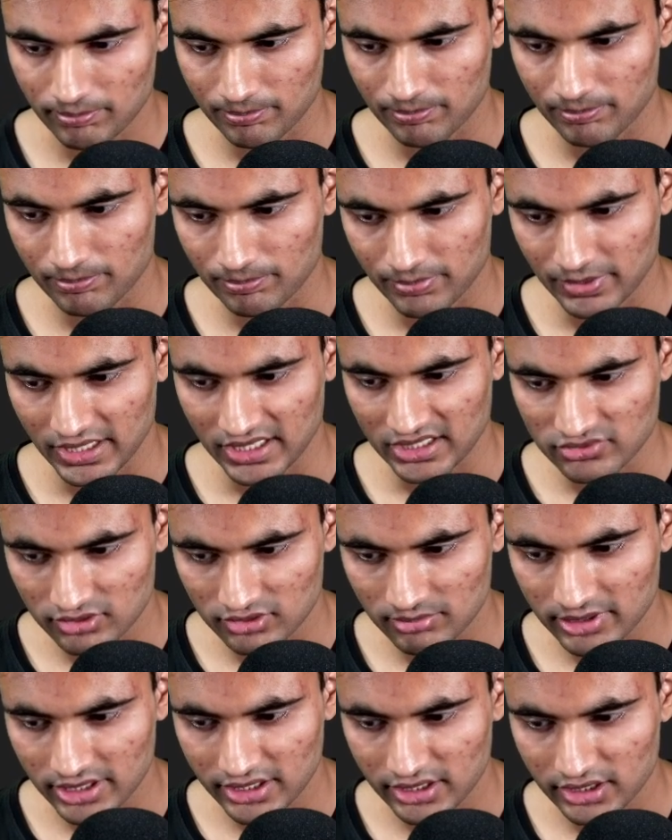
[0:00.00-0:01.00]
page will
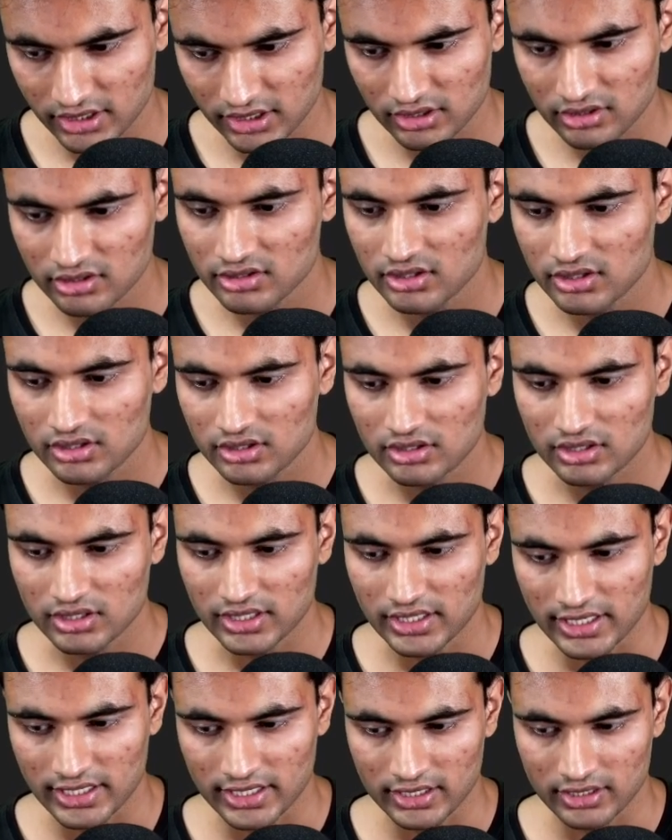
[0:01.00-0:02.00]
be rendered,
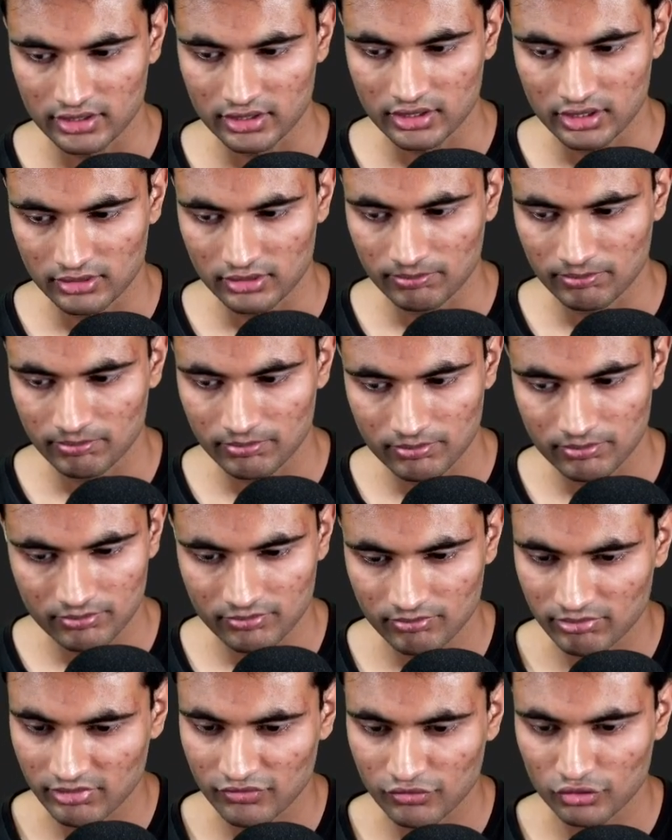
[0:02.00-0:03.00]
and
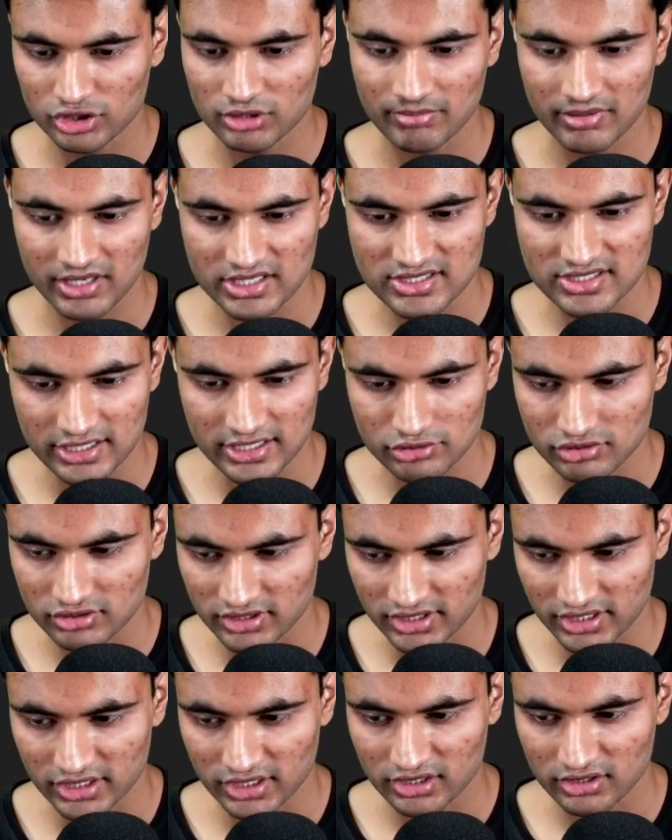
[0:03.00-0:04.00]
before the page is actually
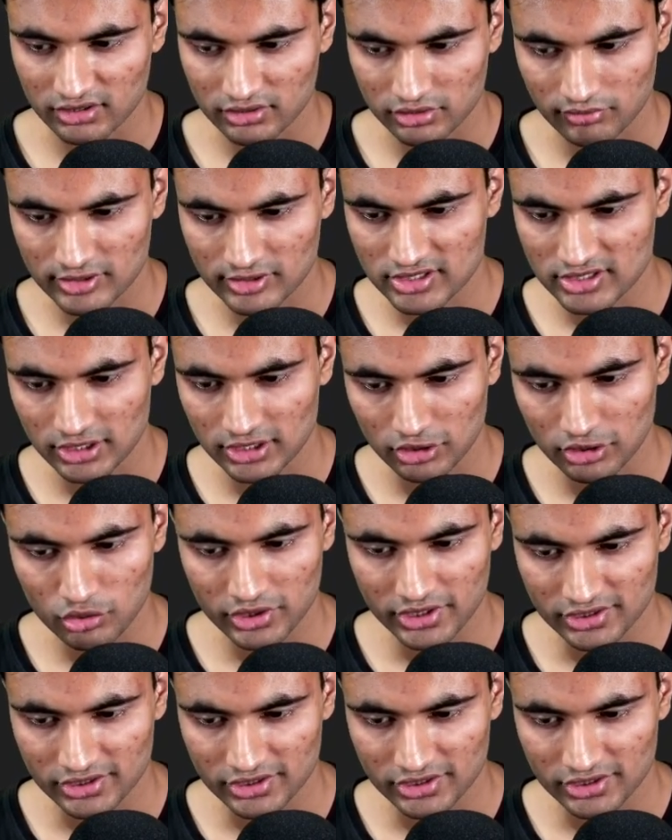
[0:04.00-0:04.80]
rendered, you will see the loading